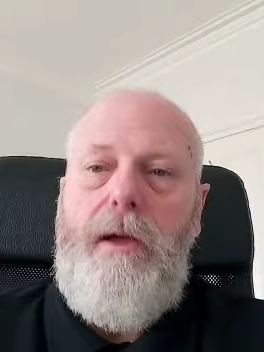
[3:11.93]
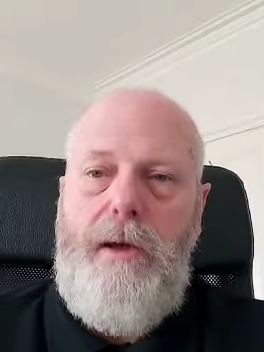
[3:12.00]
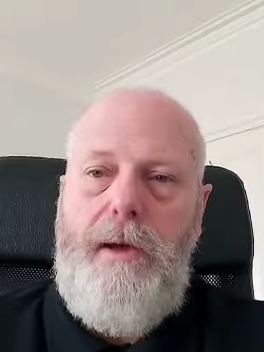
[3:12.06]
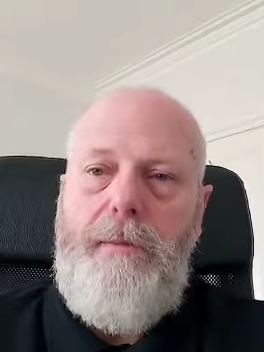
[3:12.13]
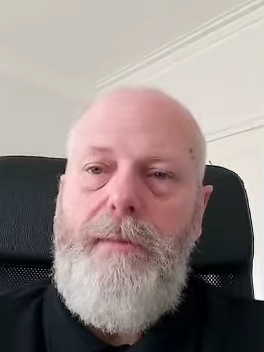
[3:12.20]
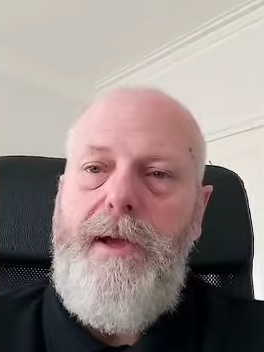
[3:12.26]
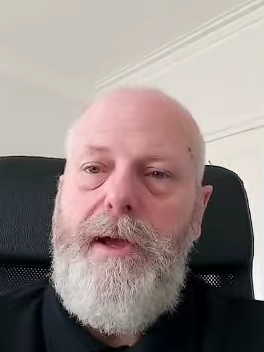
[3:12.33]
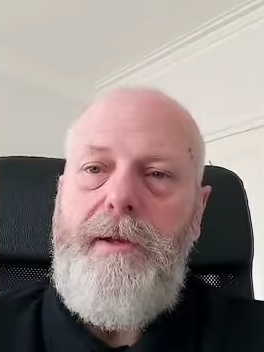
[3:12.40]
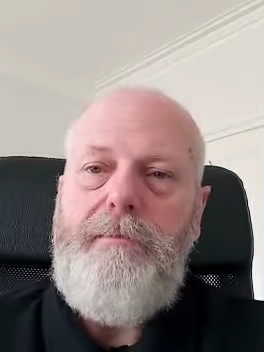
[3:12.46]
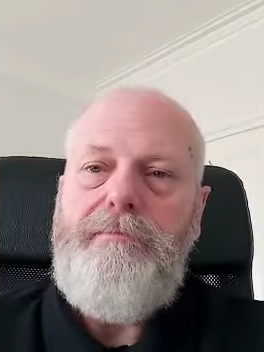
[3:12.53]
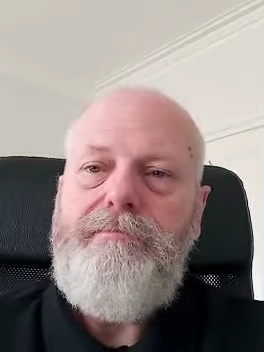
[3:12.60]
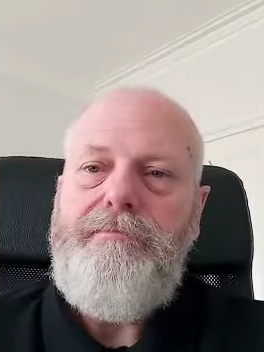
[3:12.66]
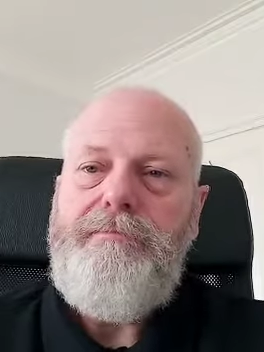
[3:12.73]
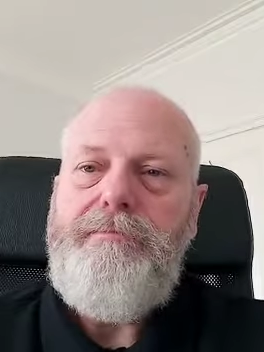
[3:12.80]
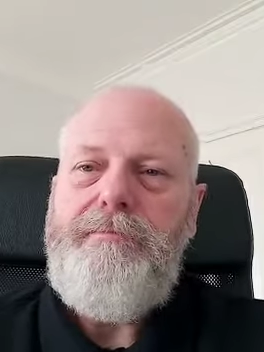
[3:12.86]
Amen.
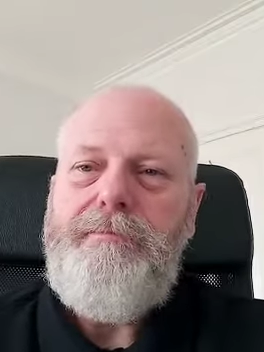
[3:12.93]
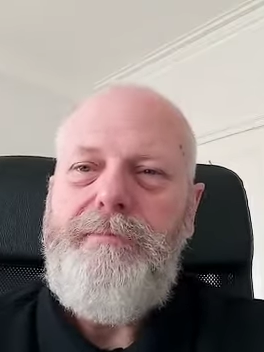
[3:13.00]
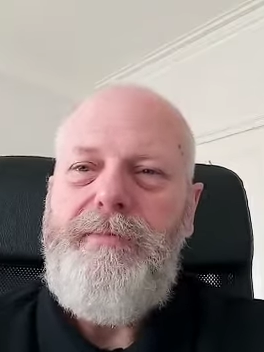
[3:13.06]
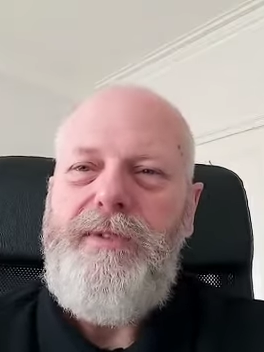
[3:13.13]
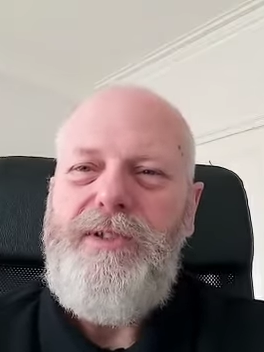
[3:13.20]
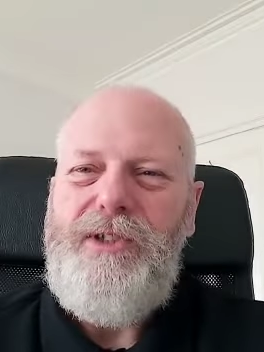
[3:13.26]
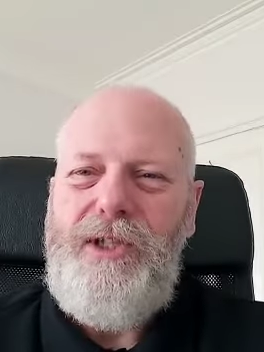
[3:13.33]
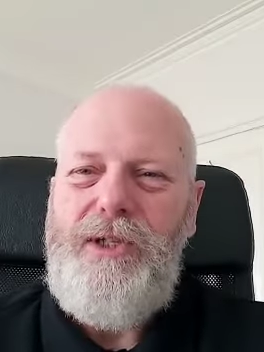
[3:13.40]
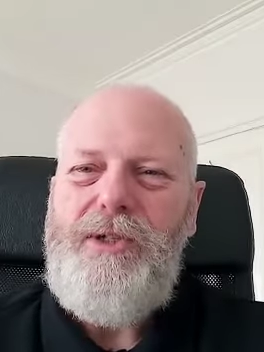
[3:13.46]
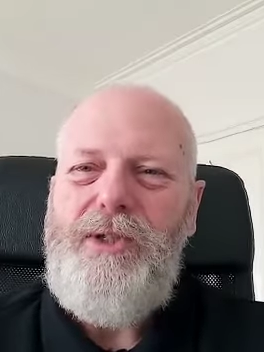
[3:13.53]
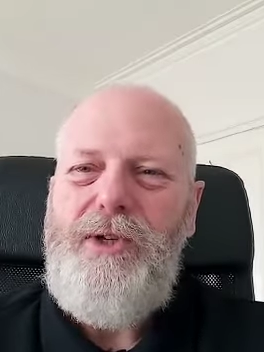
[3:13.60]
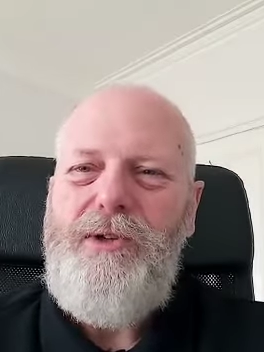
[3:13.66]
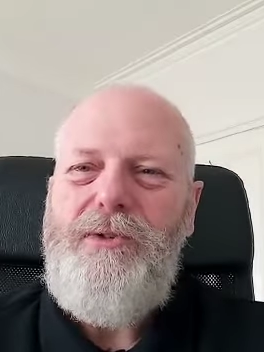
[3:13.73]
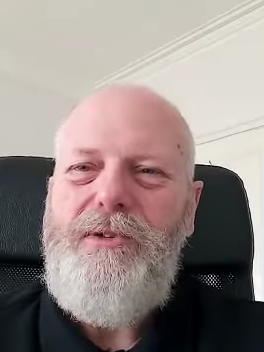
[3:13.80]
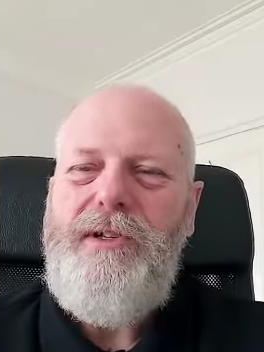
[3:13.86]
See you
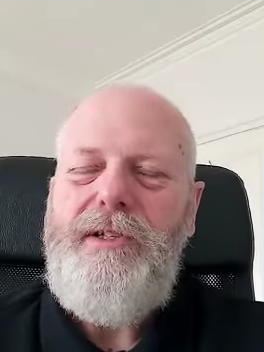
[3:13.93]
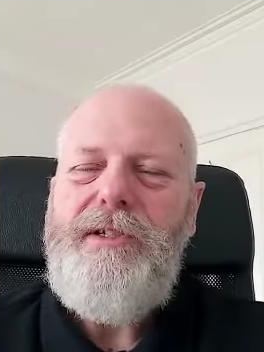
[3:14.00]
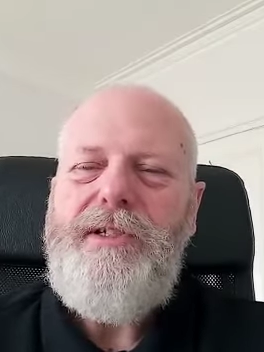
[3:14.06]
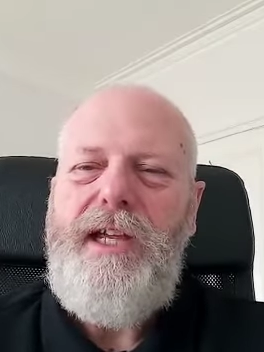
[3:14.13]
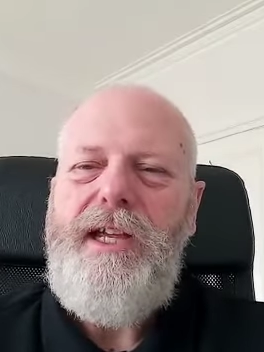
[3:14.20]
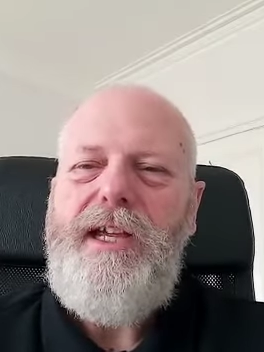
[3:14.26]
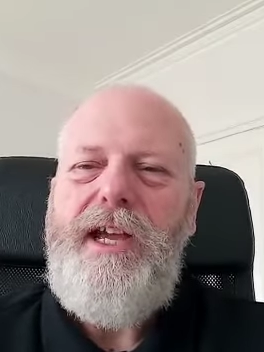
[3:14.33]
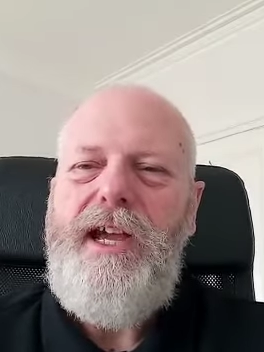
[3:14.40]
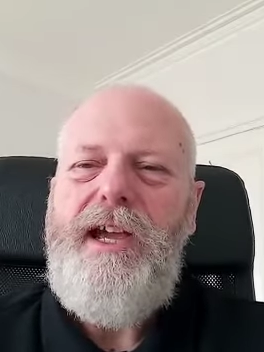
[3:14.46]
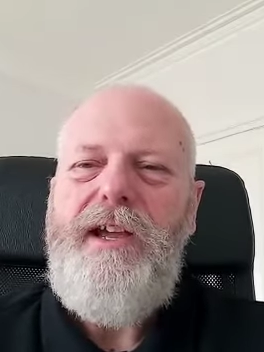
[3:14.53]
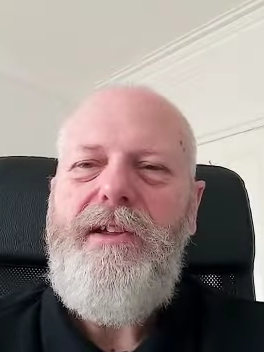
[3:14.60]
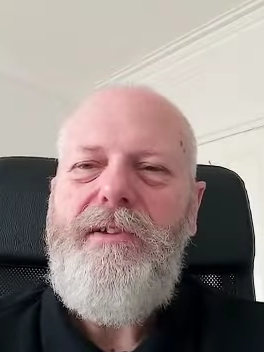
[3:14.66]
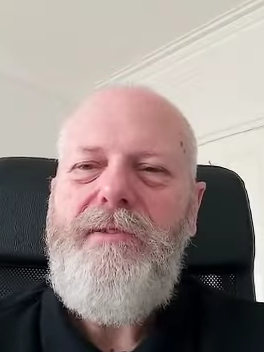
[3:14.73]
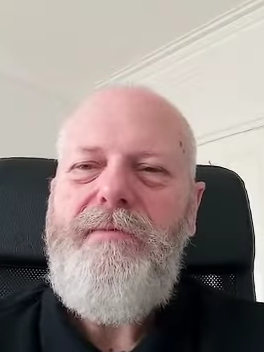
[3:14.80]
soon. Take care.